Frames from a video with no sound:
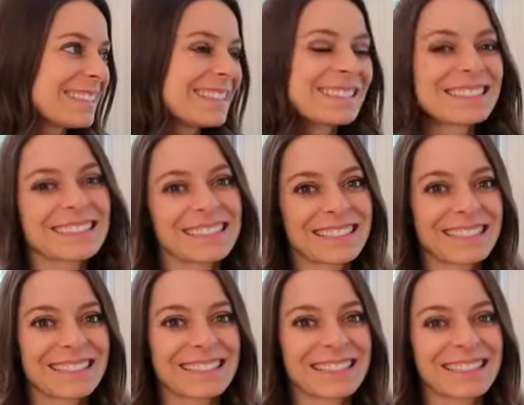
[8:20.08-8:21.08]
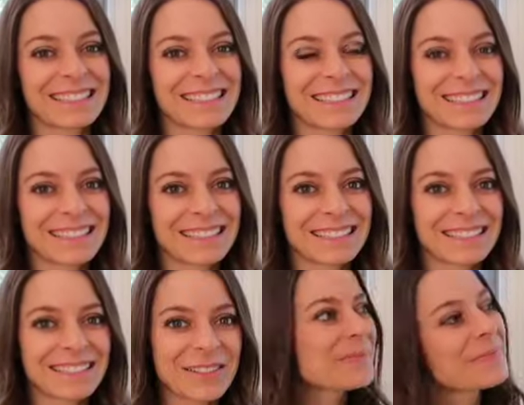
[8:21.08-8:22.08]

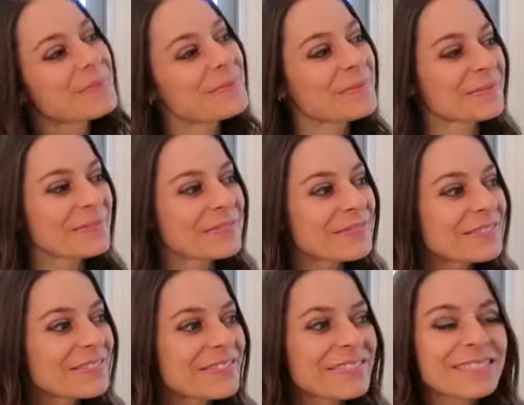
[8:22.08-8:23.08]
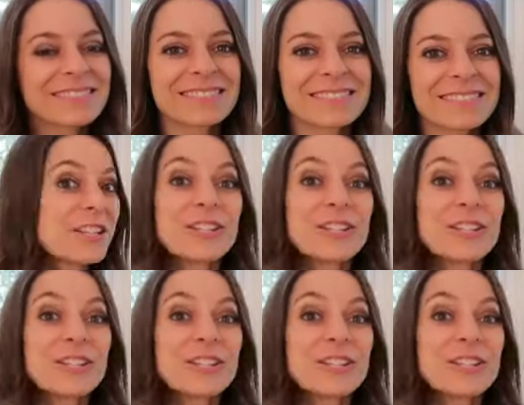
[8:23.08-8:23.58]
No words are spoken by the person on screen.